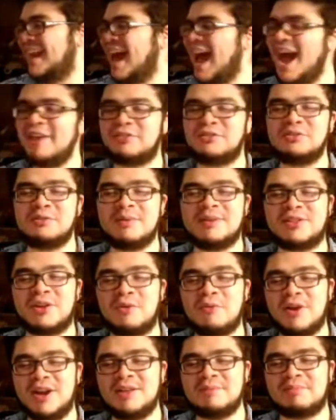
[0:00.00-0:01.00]
I have to admit, the
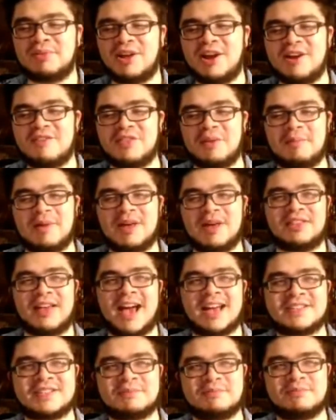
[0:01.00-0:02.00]
winning player of the month
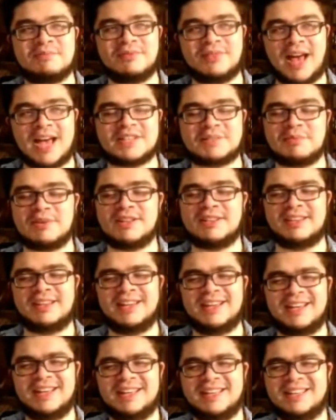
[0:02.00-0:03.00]
last month,
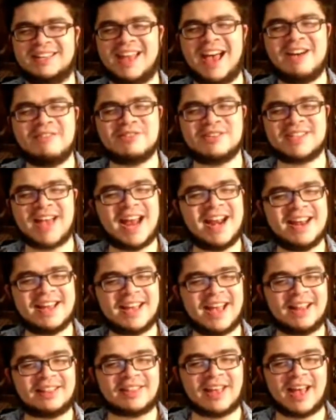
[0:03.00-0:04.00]
that was, I
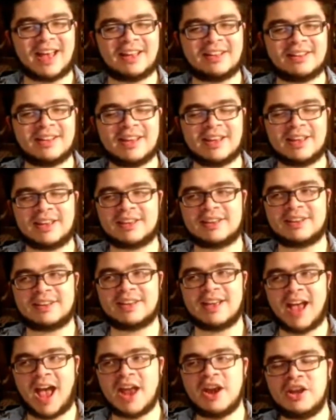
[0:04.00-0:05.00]
didn't get that. Like,
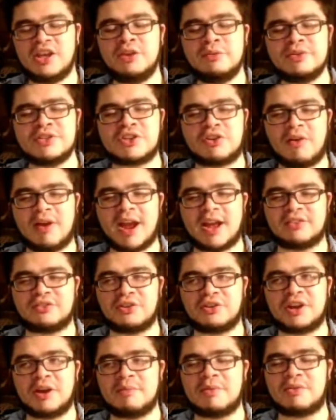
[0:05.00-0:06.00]
he was great.
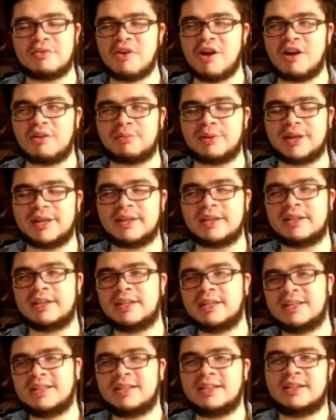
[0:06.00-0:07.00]
Don't get me wrong, but
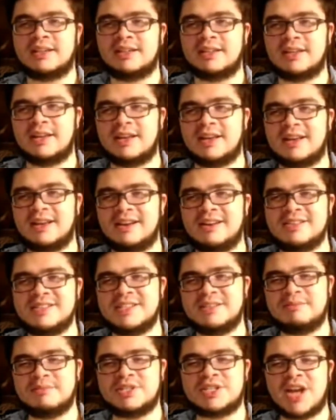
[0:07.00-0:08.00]
I was
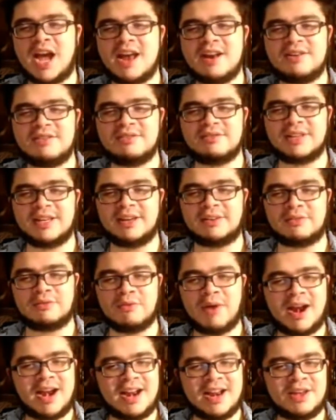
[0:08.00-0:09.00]
like, Machado, like,
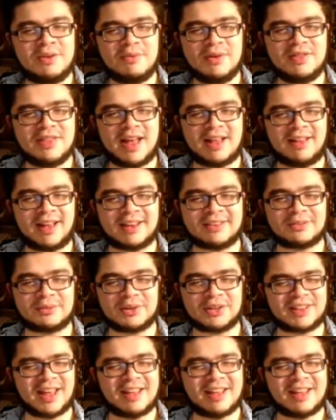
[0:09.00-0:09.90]
why did he win that last week?